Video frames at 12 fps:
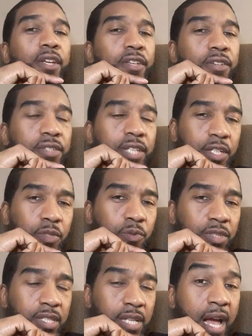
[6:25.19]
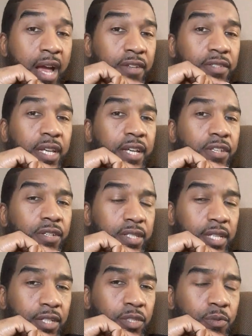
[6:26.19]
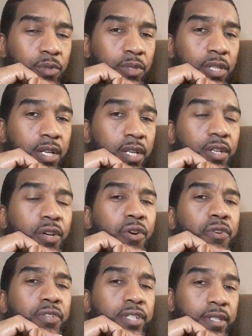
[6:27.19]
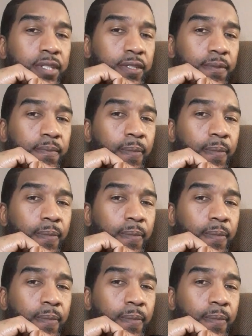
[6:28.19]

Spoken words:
your sexual desires and your sexual urges.